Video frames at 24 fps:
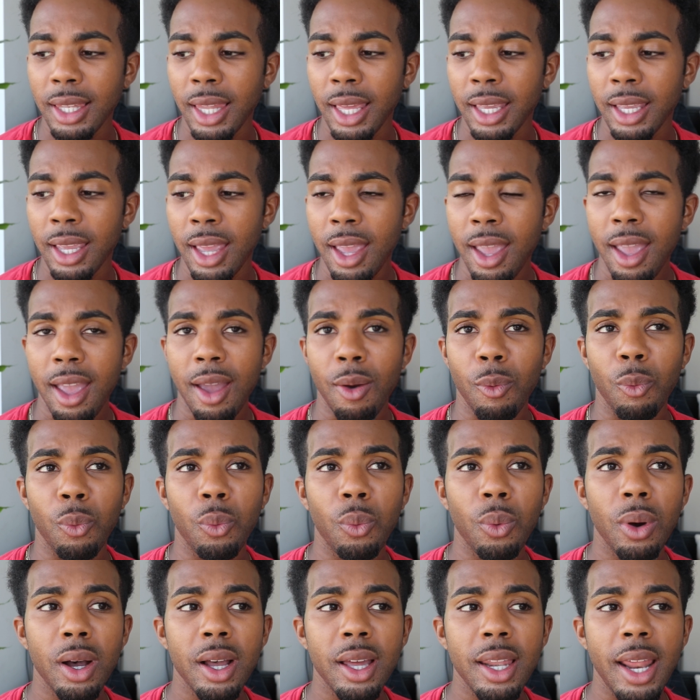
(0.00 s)
Like,
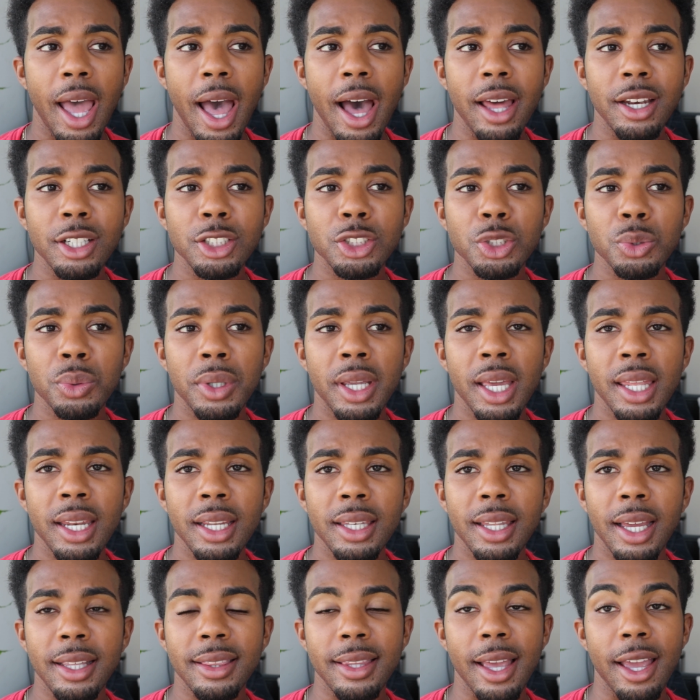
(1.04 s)
what? How did you get
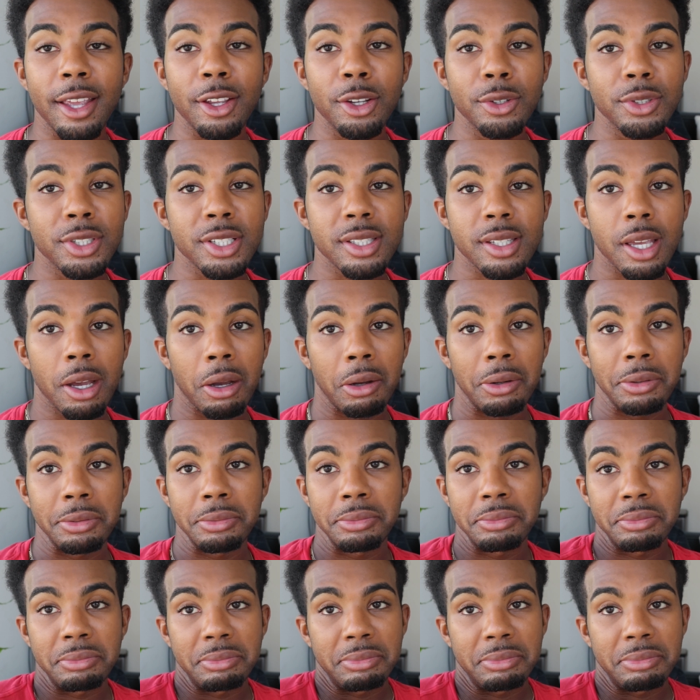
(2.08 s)
it like that? And you just go,